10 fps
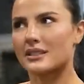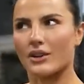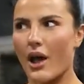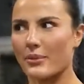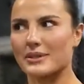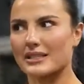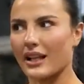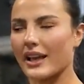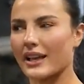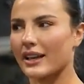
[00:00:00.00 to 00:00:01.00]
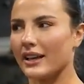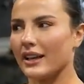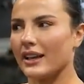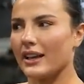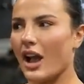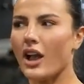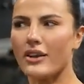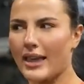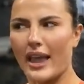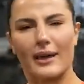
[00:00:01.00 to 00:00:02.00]
So I was like,
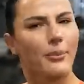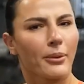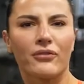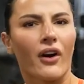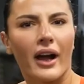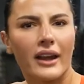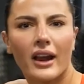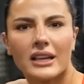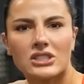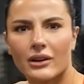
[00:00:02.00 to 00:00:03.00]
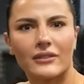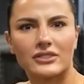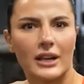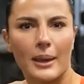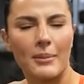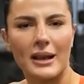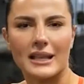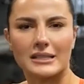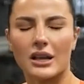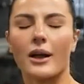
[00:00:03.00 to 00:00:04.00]
oh yeah, that'll be fine, I can do it, I've done it a
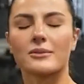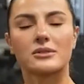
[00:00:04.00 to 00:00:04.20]
million times.